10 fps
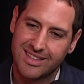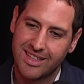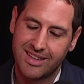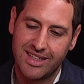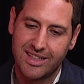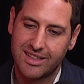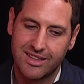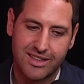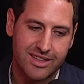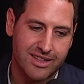I think
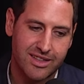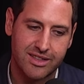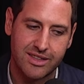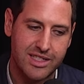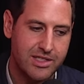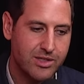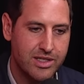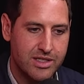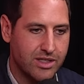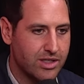the
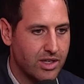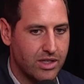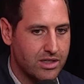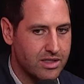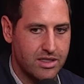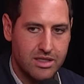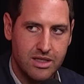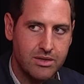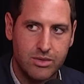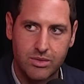injuries to Cox and
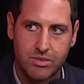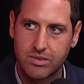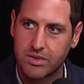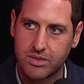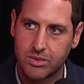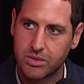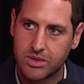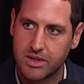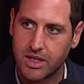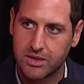stuff will, will
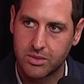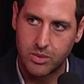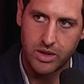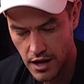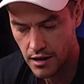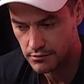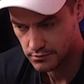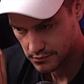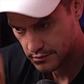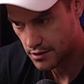start to go wear Carlton.
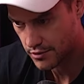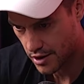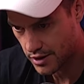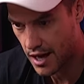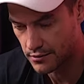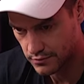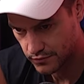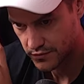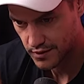down a bit. I'll go Carlton.